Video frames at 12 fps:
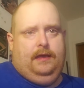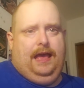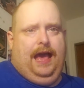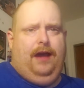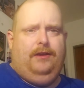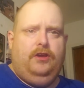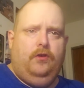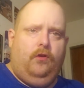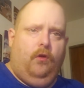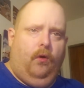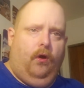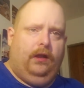How do you
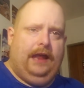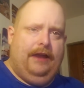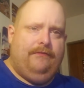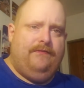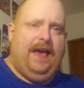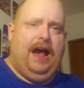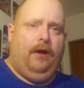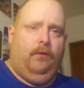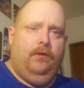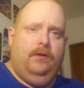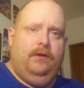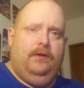call that foul
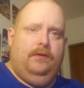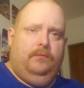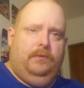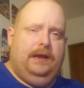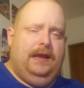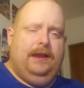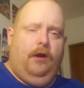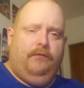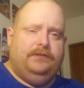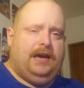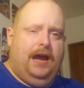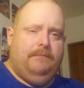in
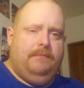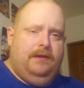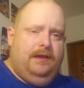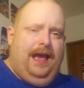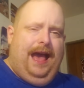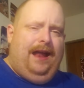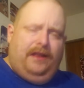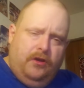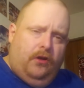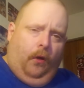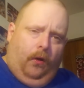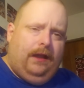overtime? How do
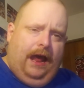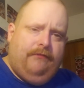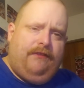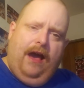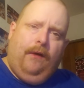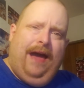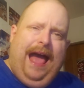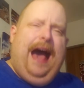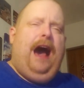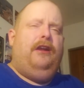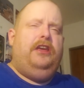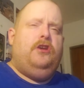you call that foul?
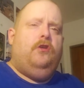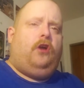How do you